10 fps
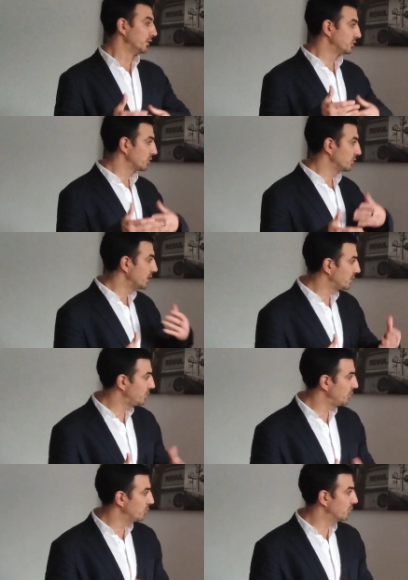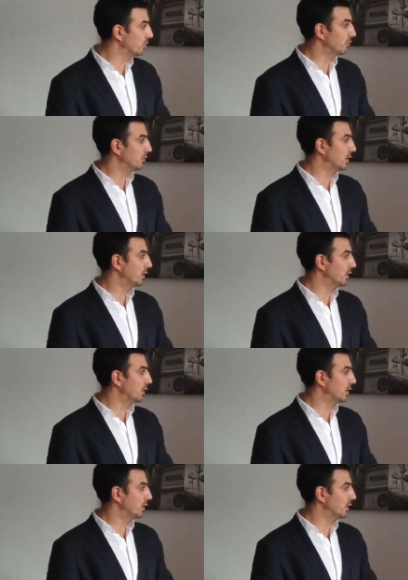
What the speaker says: so that you